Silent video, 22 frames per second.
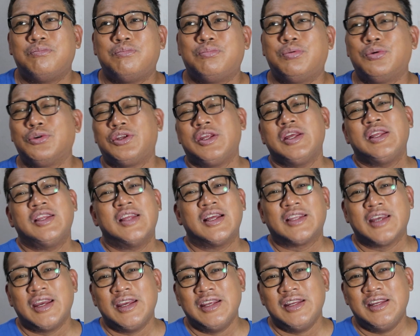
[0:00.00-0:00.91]
putting
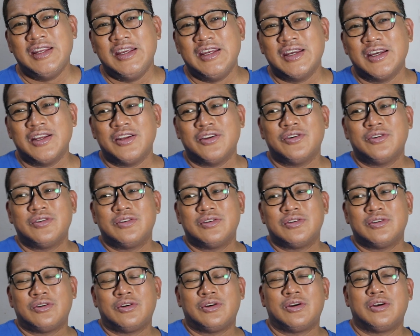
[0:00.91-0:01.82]
that idea, no?
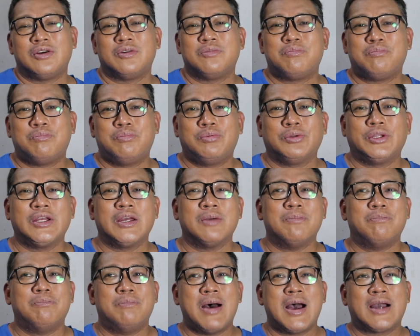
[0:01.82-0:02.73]
Or putting a
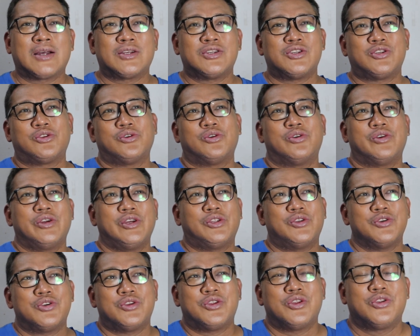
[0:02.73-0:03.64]
backstory
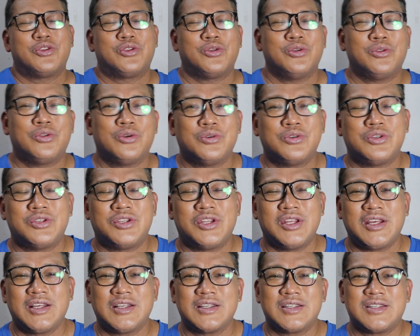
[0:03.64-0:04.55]
to those
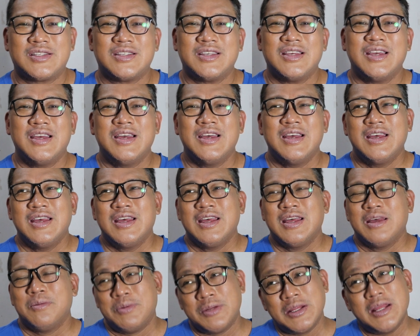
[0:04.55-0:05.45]
things.
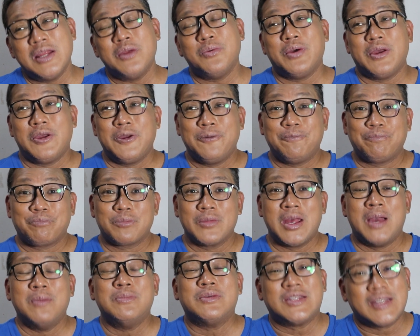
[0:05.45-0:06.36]
But anyway,
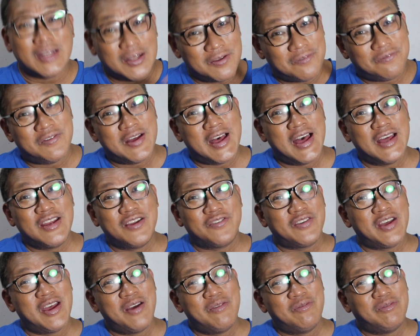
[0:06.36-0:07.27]
I'm still a fan
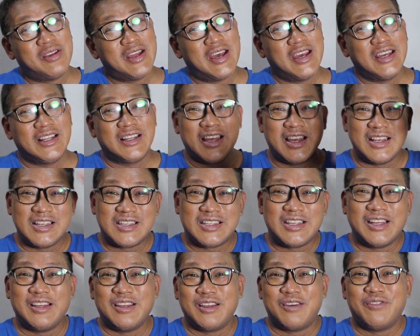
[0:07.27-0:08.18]
of M. Night. I
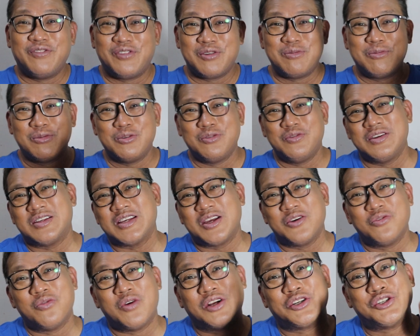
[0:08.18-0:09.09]
still love your movies.
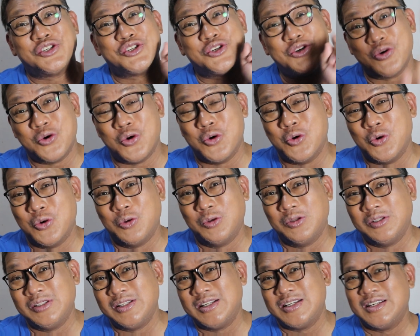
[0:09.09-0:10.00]
I watched
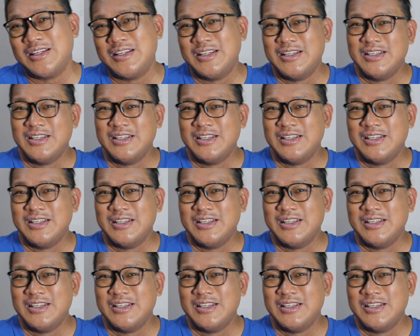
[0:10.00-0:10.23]
Old.